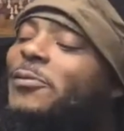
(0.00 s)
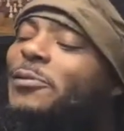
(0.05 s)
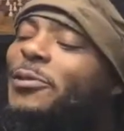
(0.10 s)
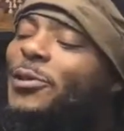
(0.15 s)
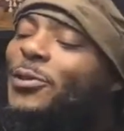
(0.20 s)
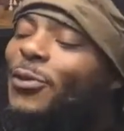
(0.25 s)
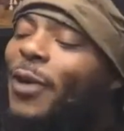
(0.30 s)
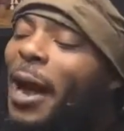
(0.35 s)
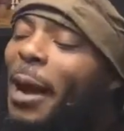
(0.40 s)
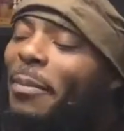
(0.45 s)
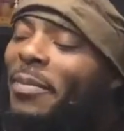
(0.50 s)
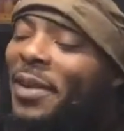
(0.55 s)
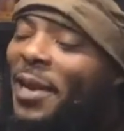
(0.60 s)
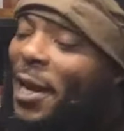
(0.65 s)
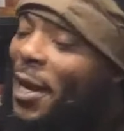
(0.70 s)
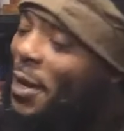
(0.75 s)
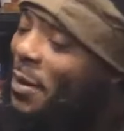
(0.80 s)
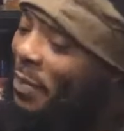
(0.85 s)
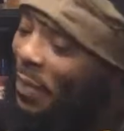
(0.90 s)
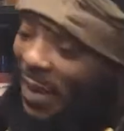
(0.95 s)
drop
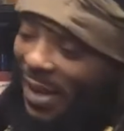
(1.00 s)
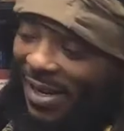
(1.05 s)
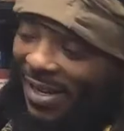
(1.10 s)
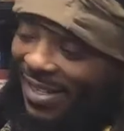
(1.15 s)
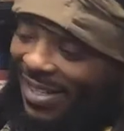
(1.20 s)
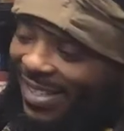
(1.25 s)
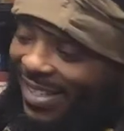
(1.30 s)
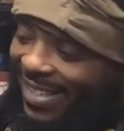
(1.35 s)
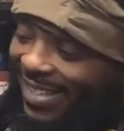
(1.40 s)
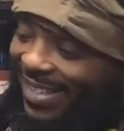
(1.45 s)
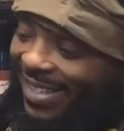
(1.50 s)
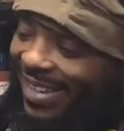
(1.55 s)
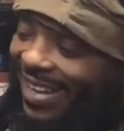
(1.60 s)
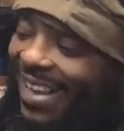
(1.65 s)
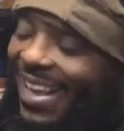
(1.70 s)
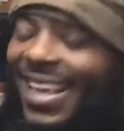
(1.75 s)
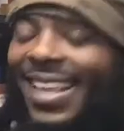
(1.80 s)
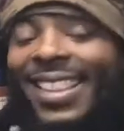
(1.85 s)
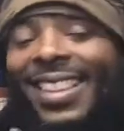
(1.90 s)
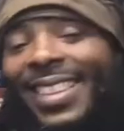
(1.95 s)
dead pieces,
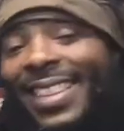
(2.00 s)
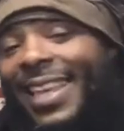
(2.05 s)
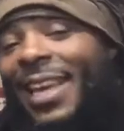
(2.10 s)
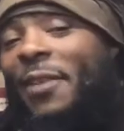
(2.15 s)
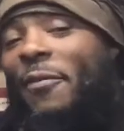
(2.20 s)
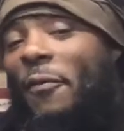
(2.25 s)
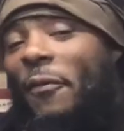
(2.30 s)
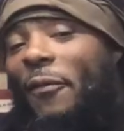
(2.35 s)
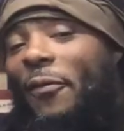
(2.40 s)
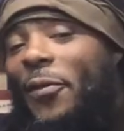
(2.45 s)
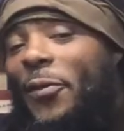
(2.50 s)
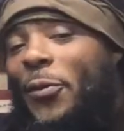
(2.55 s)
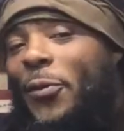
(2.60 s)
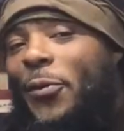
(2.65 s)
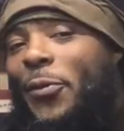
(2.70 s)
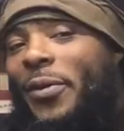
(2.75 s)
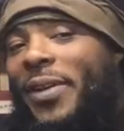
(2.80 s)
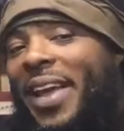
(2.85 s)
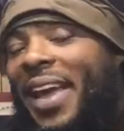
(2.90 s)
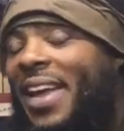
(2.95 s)
then
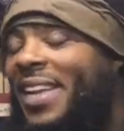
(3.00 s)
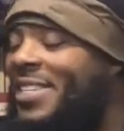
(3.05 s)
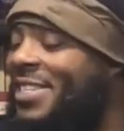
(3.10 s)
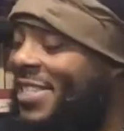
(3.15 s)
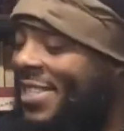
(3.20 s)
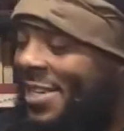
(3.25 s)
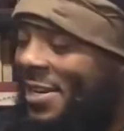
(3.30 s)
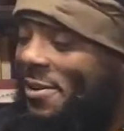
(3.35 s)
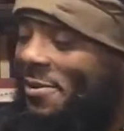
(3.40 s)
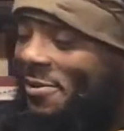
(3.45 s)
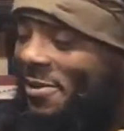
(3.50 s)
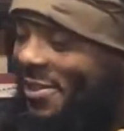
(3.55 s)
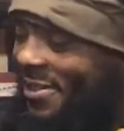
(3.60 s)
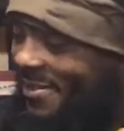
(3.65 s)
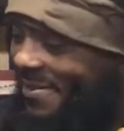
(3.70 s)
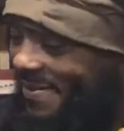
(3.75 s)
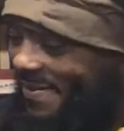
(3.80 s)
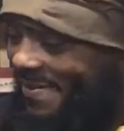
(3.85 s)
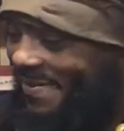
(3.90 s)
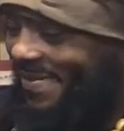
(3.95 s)
food and shelter.
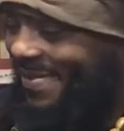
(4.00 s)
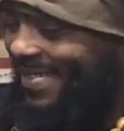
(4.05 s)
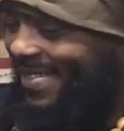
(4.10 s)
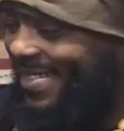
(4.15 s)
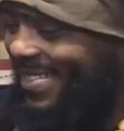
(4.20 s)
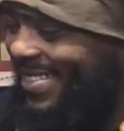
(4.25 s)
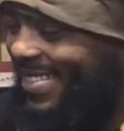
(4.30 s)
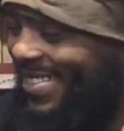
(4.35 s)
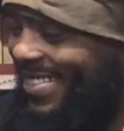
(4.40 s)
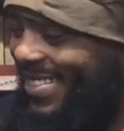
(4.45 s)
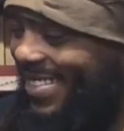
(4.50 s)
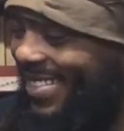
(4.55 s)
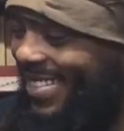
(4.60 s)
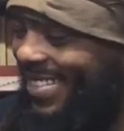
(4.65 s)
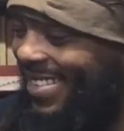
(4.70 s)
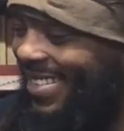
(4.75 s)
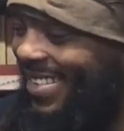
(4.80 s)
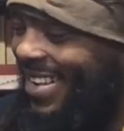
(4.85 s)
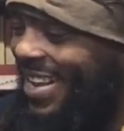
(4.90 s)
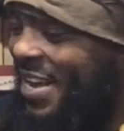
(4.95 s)

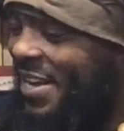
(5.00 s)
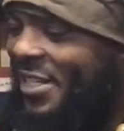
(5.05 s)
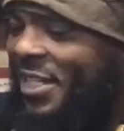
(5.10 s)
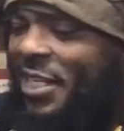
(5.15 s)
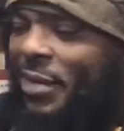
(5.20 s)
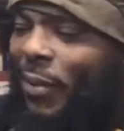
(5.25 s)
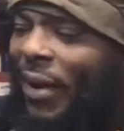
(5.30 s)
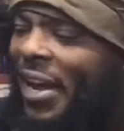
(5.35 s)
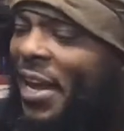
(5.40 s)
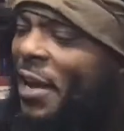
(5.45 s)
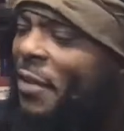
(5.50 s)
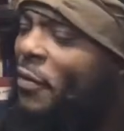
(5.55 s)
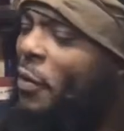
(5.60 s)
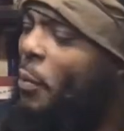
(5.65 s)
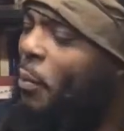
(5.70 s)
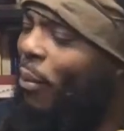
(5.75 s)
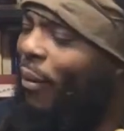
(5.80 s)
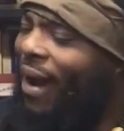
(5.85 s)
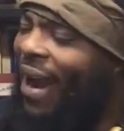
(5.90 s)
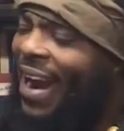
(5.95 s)
She may
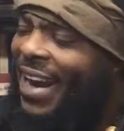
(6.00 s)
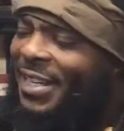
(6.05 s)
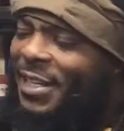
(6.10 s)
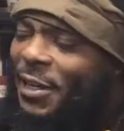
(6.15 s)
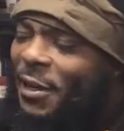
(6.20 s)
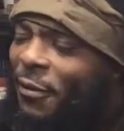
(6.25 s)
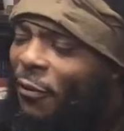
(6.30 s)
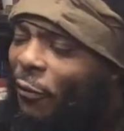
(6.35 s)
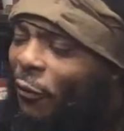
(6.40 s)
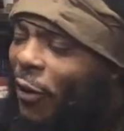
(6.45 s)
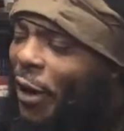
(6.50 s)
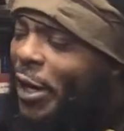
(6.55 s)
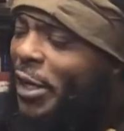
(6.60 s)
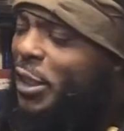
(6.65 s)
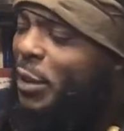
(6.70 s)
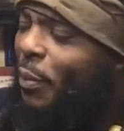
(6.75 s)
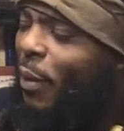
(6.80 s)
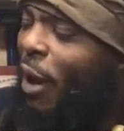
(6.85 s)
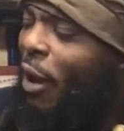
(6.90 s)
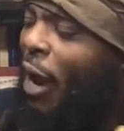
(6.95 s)
even brag to her friends
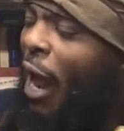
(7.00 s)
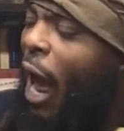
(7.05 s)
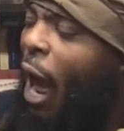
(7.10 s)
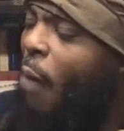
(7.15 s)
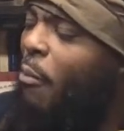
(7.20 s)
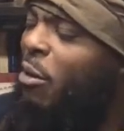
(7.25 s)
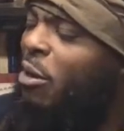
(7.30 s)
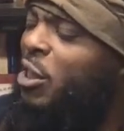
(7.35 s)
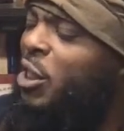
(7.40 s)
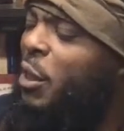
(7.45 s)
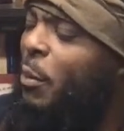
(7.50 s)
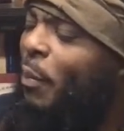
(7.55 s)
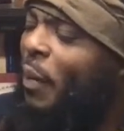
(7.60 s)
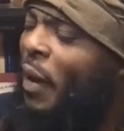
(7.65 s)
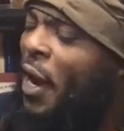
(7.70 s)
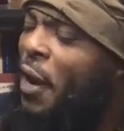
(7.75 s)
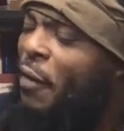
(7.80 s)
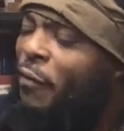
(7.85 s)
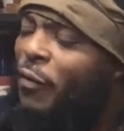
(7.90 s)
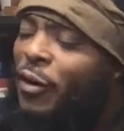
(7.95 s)
about how much she
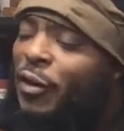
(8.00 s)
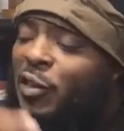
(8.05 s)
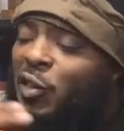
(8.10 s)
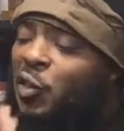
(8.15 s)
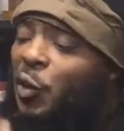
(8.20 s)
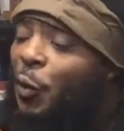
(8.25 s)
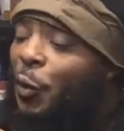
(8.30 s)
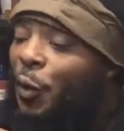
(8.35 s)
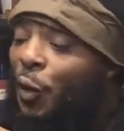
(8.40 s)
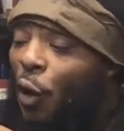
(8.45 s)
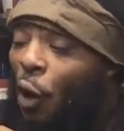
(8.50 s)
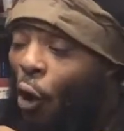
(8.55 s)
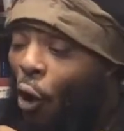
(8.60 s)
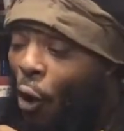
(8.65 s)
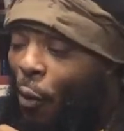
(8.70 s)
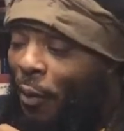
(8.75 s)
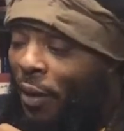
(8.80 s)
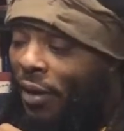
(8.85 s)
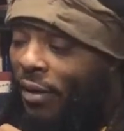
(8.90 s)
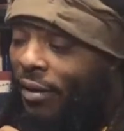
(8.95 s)
paid for a certain
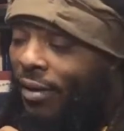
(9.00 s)
garment.